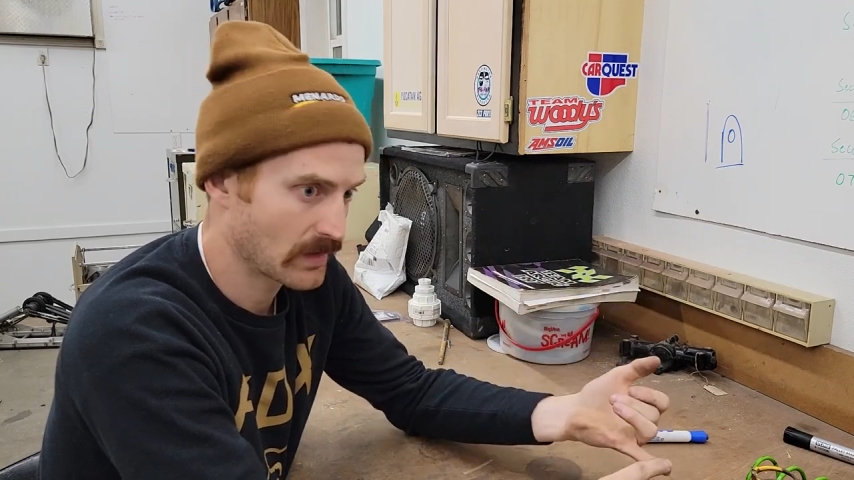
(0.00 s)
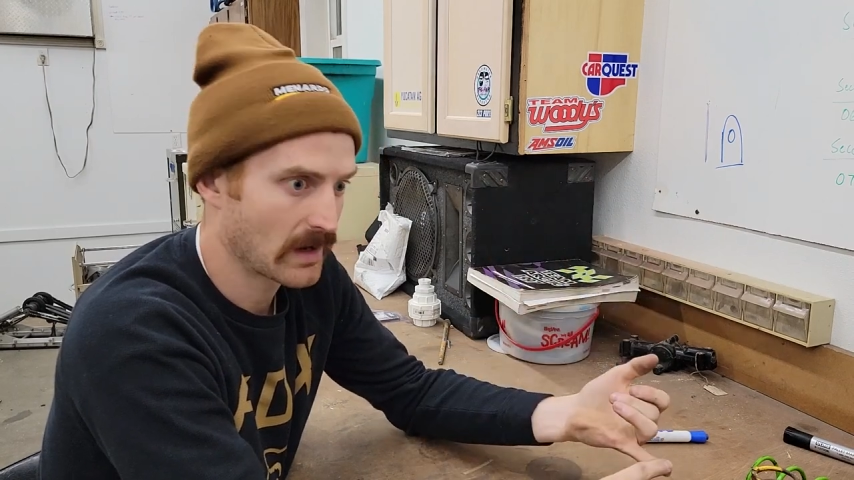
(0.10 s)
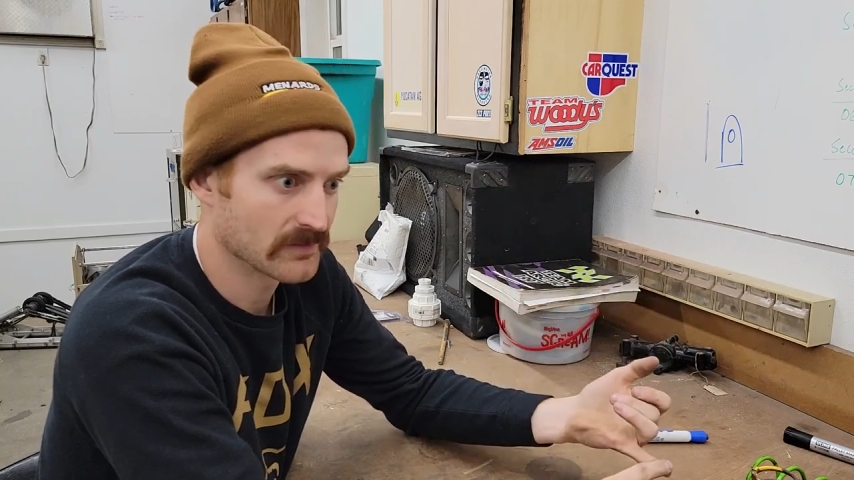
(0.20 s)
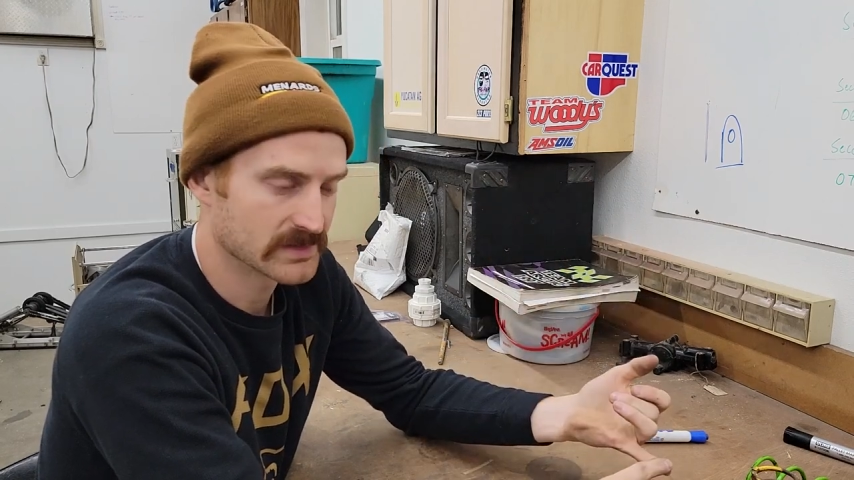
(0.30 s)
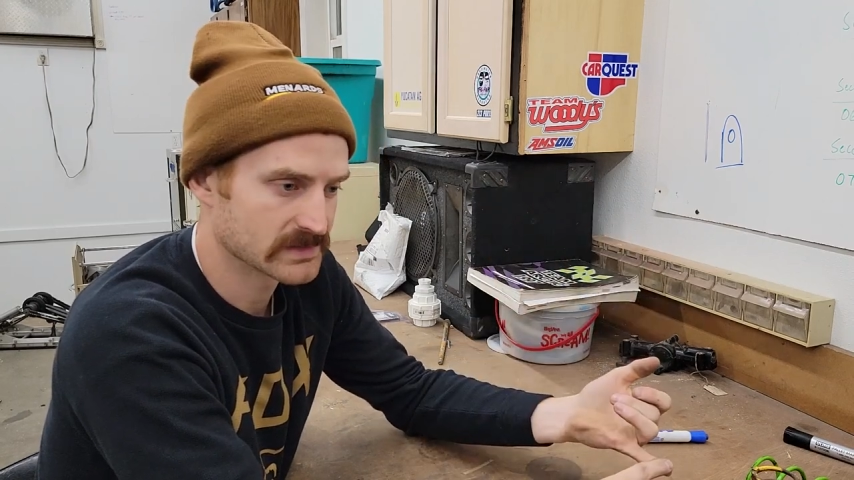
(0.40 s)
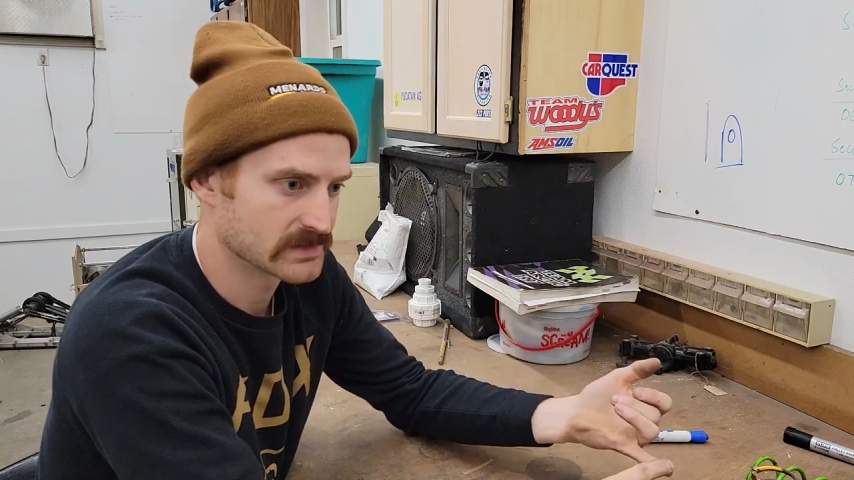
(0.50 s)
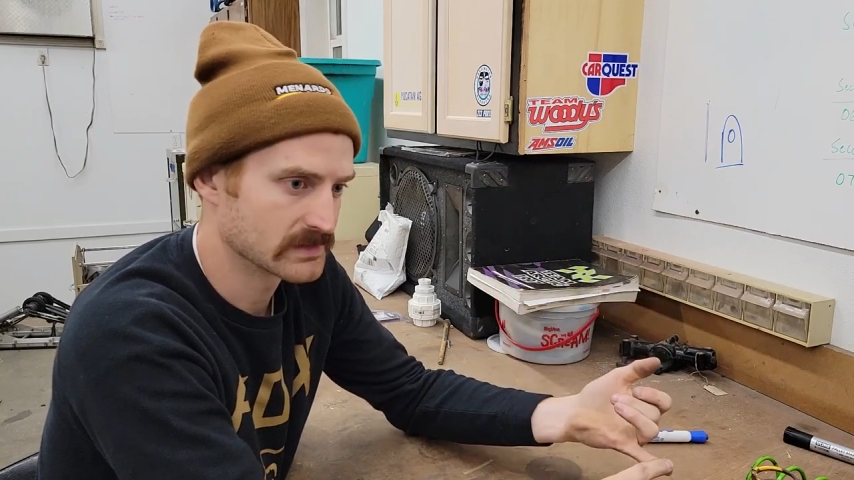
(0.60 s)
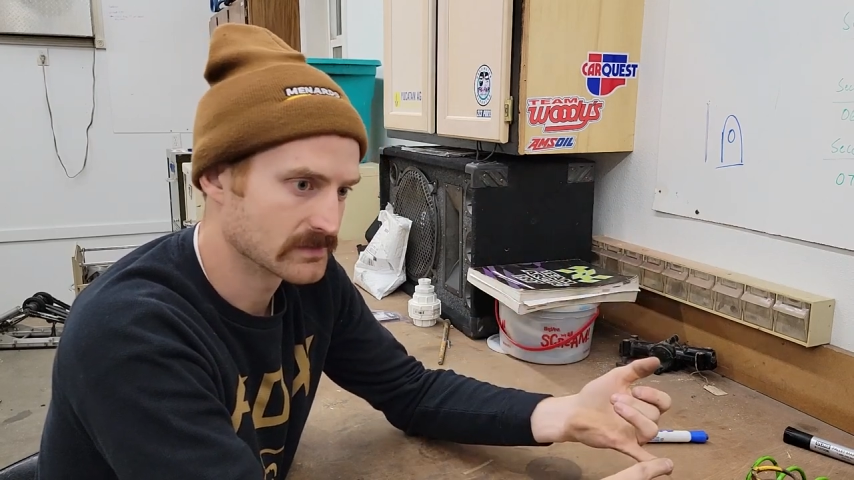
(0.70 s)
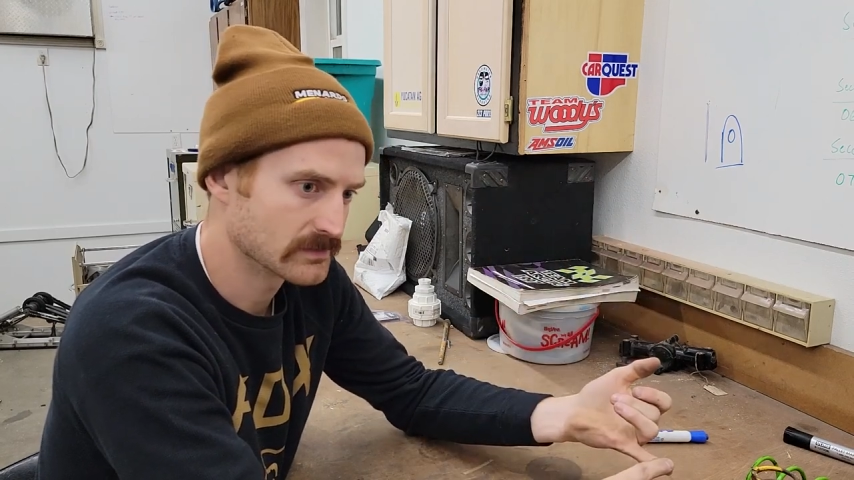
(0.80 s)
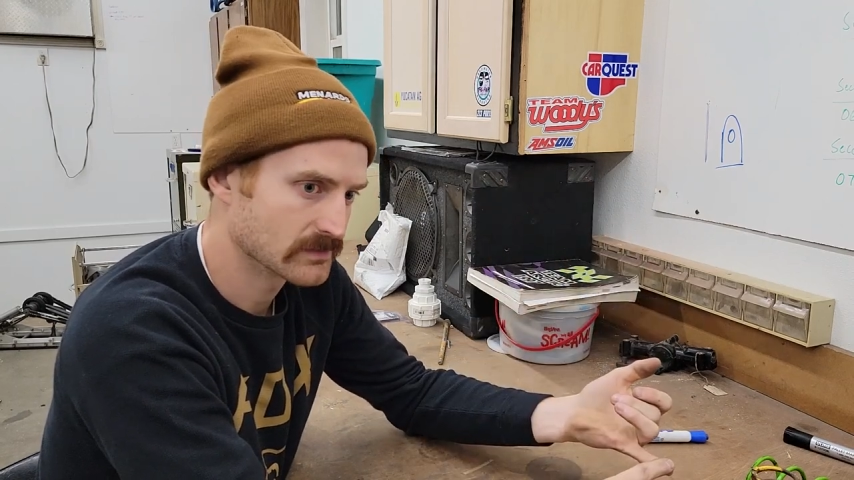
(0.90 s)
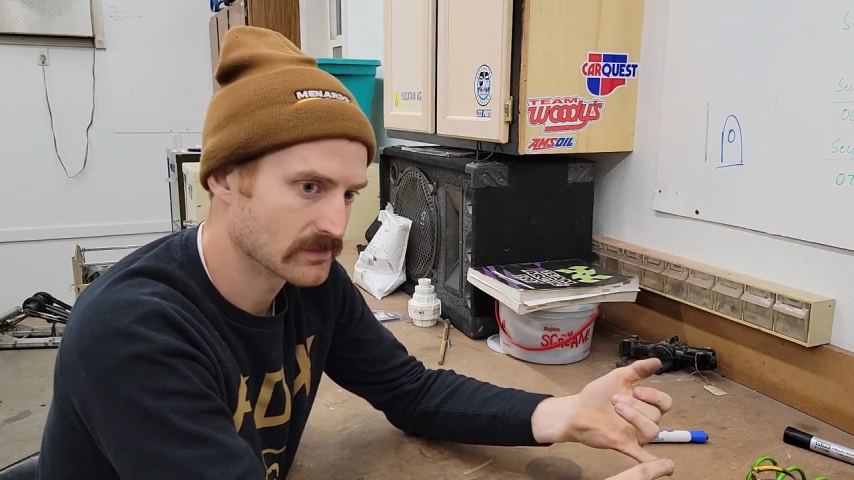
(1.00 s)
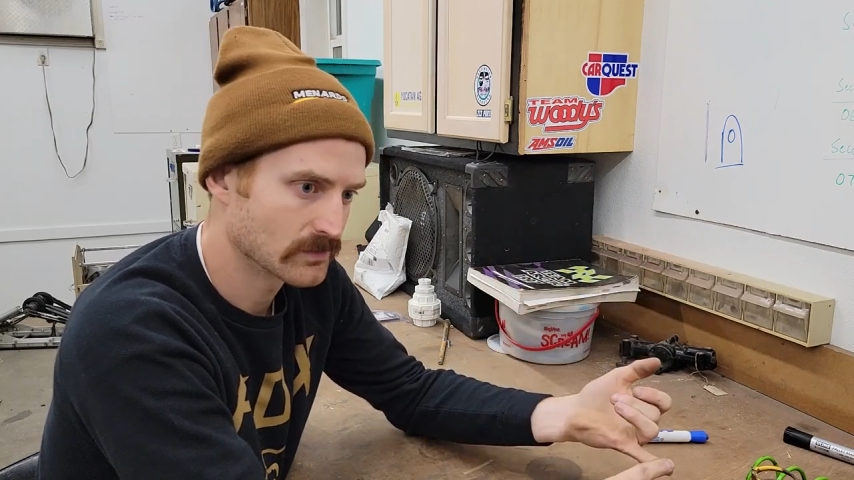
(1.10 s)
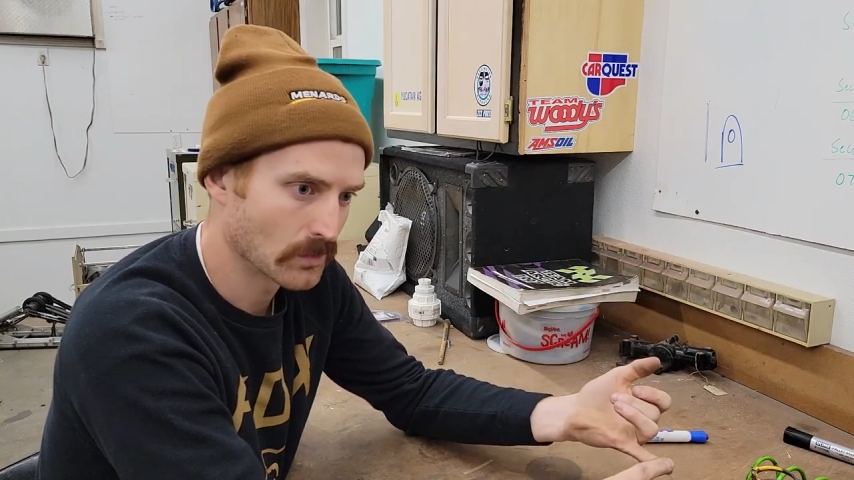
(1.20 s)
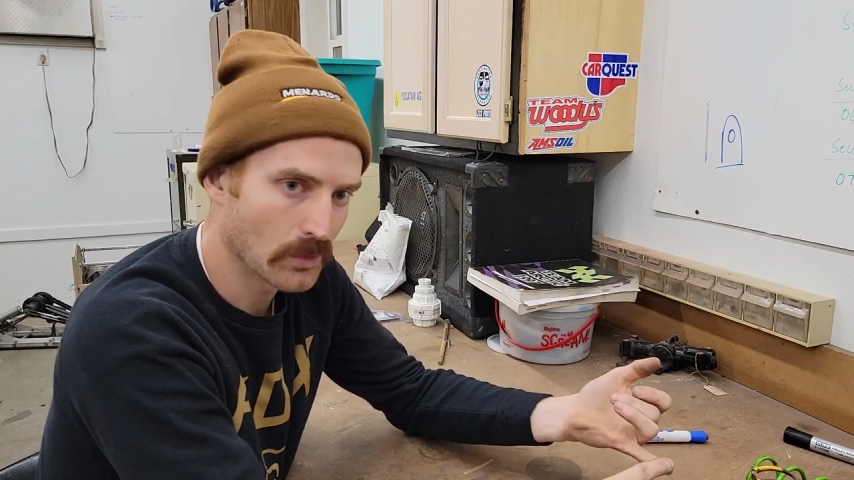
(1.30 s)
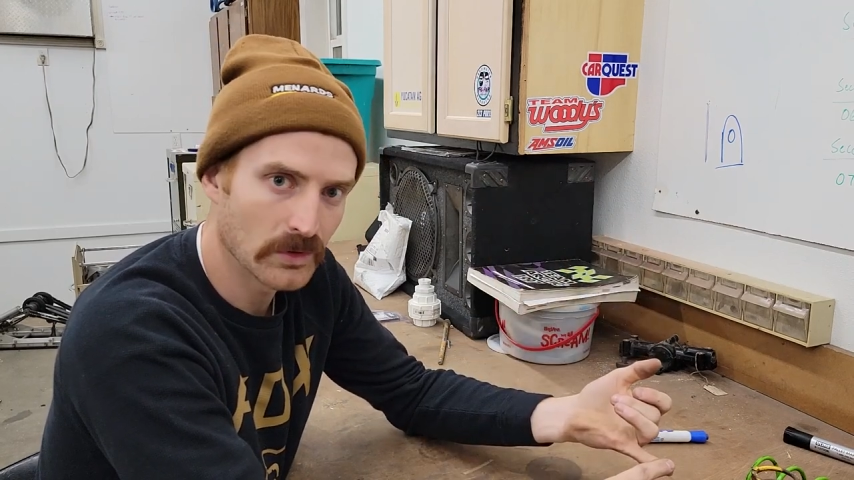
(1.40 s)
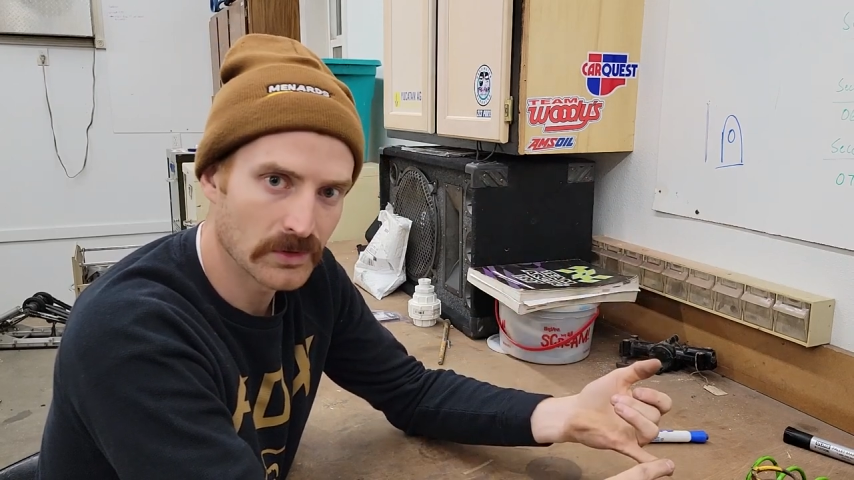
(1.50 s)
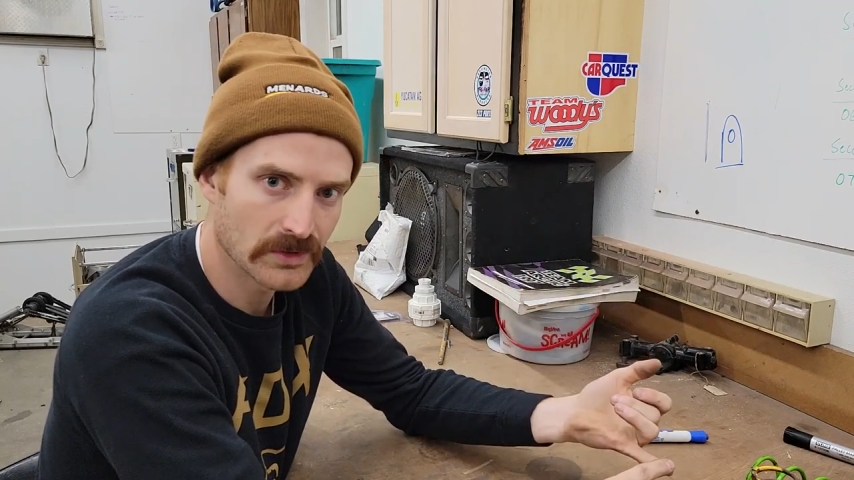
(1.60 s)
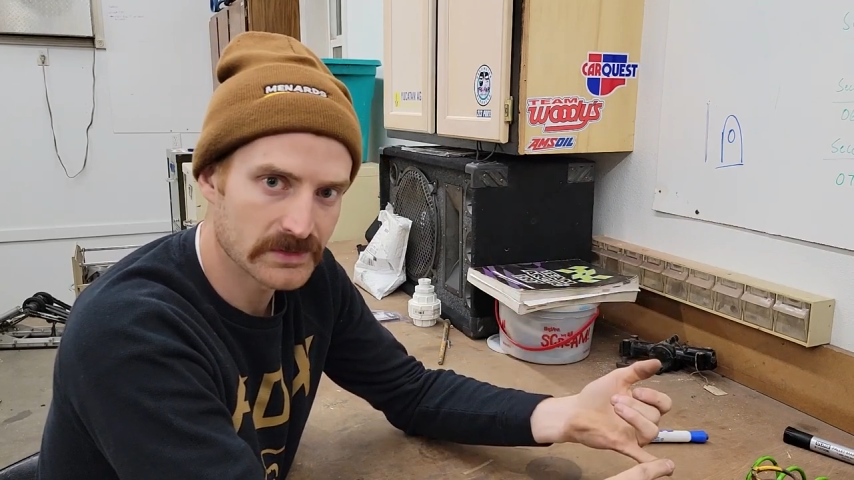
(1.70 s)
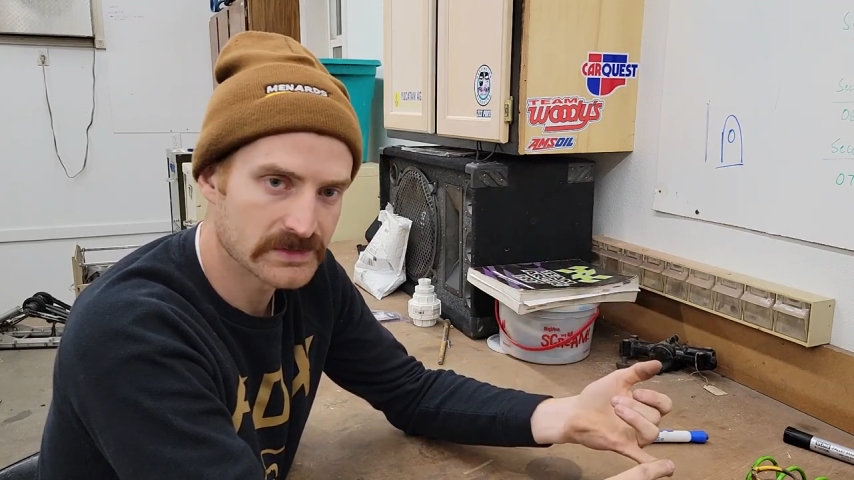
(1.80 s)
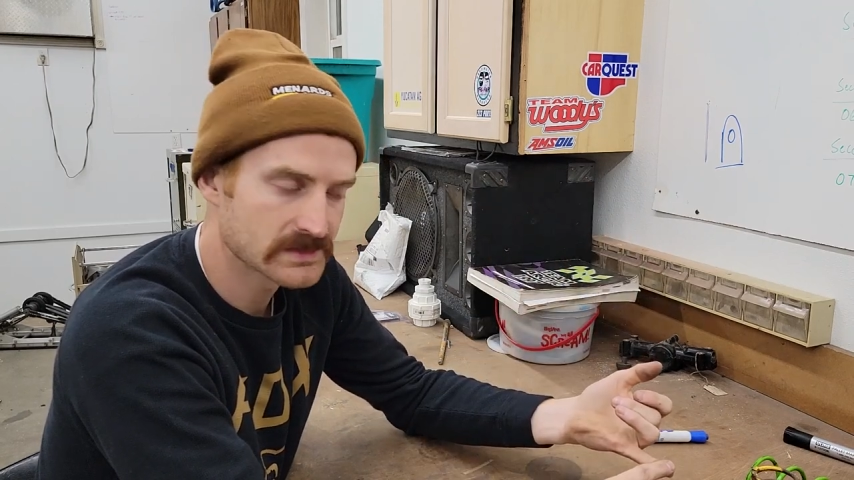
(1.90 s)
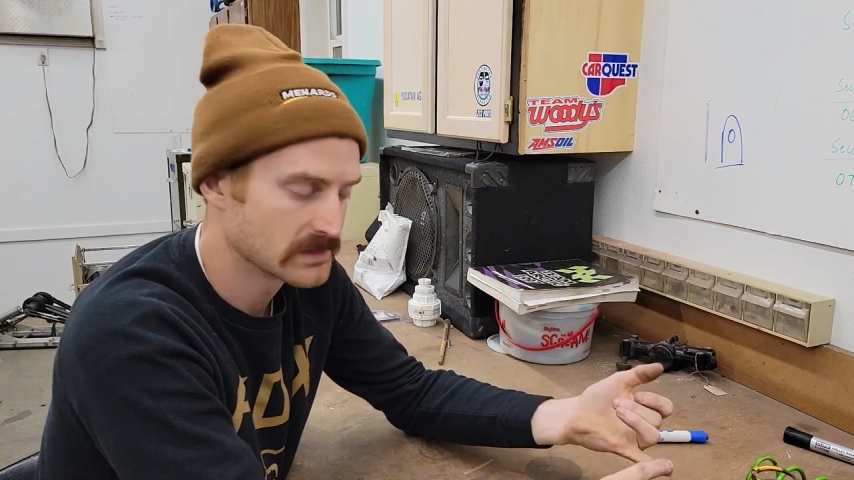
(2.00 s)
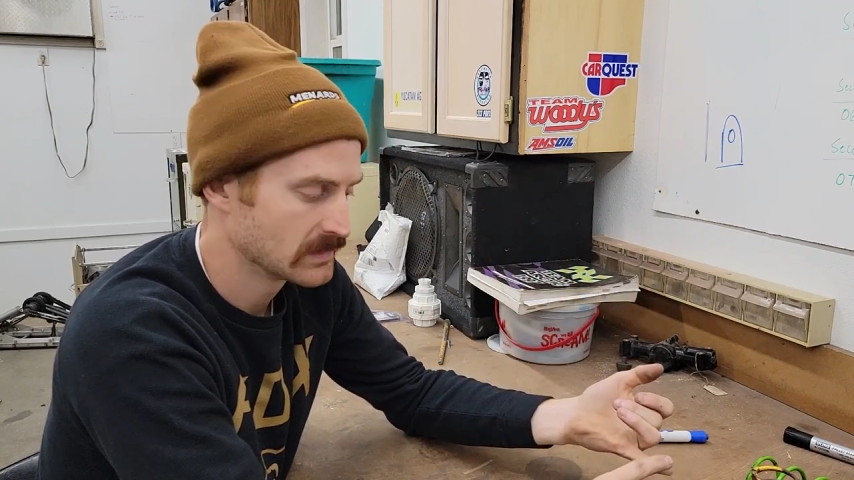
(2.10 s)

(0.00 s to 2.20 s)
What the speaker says: obviously rollers,